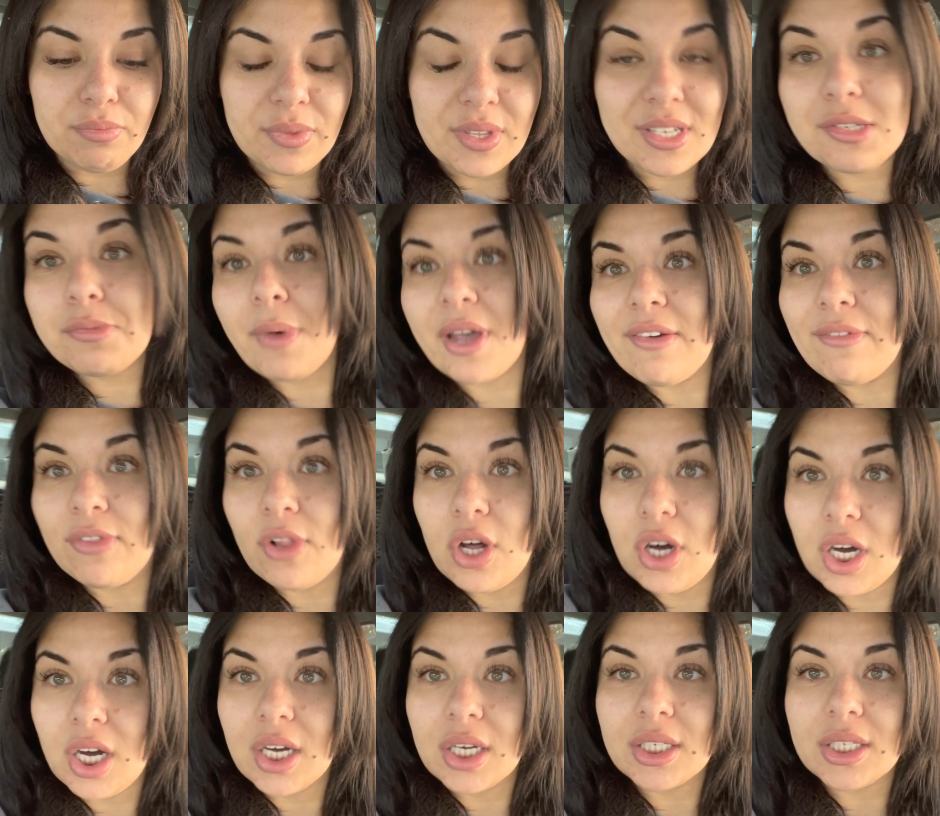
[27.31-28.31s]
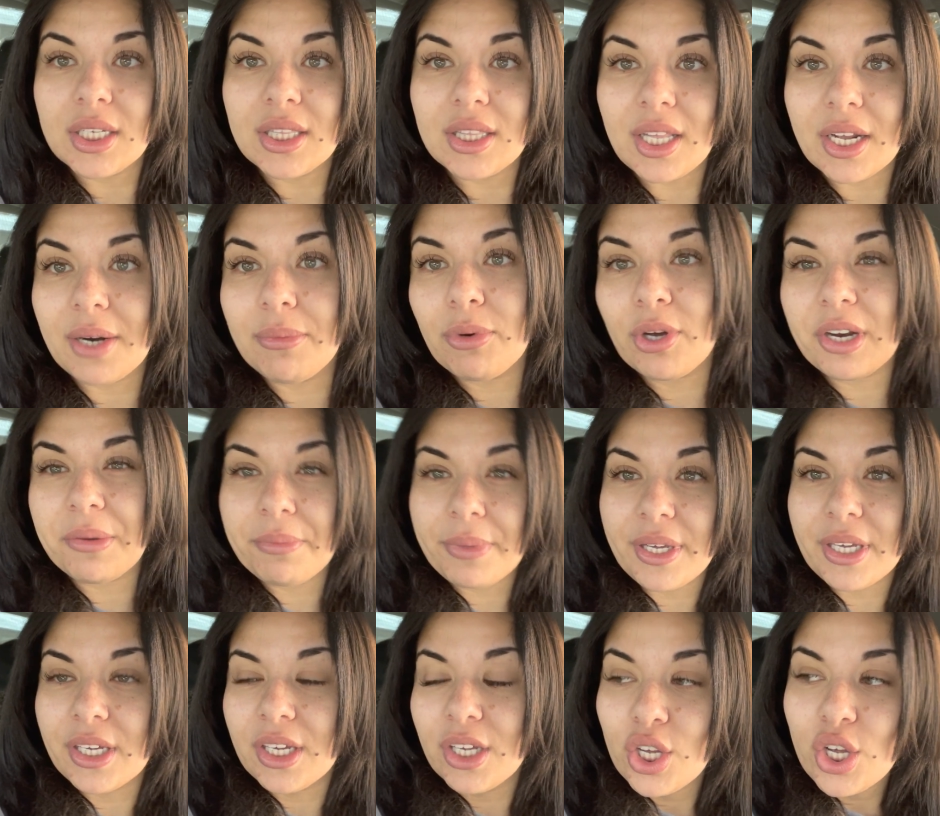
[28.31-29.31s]
This is my vlog that I'm gonna
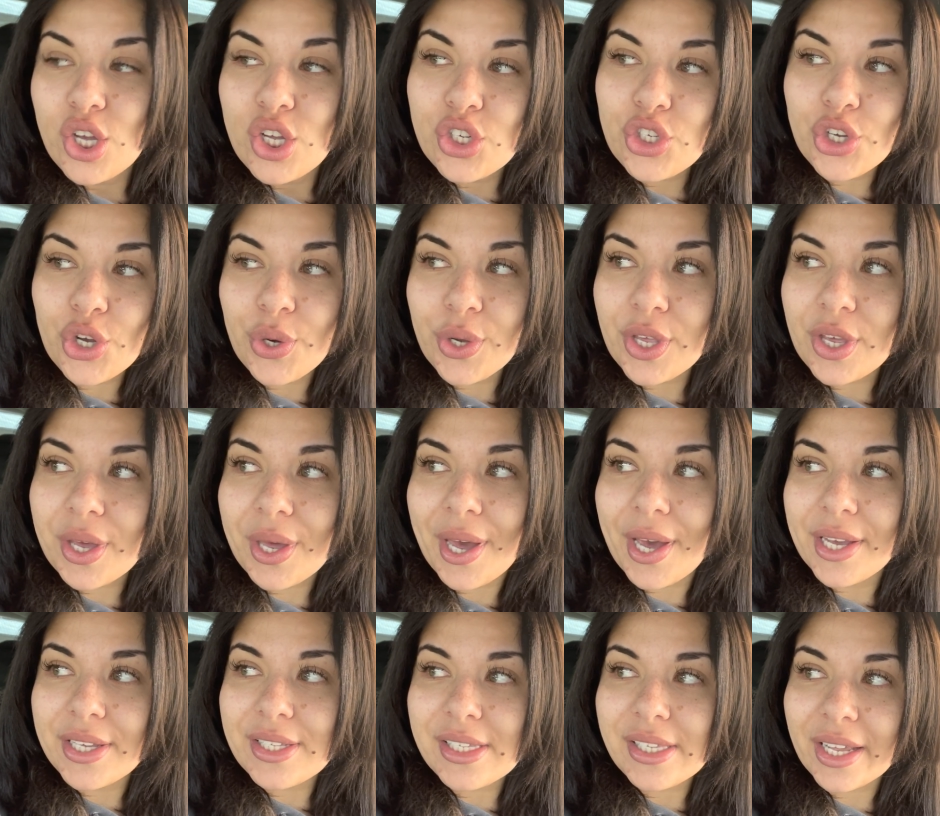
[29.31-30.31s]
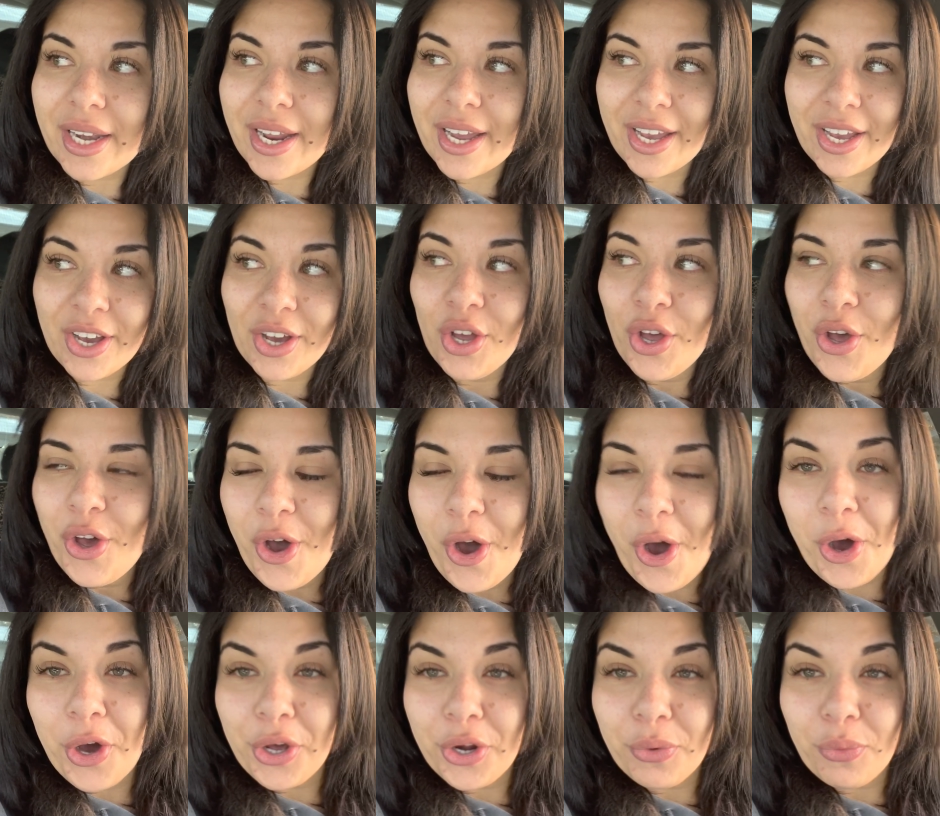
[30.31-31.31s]
be showing you guys today
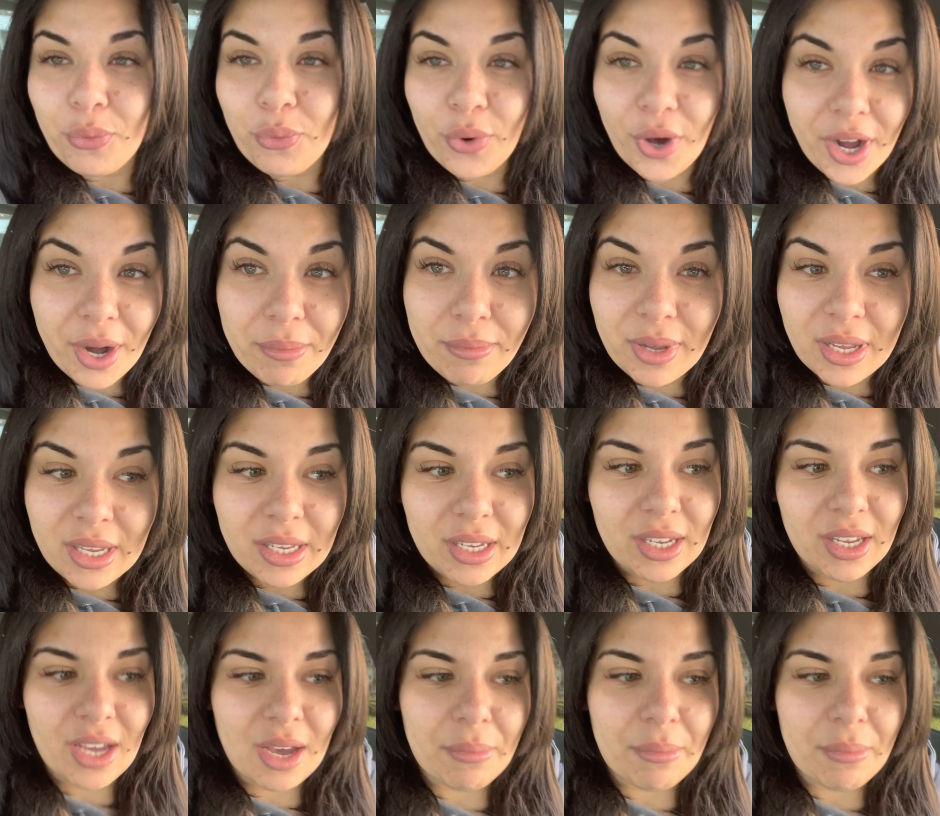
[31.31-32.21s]
on what I'm making.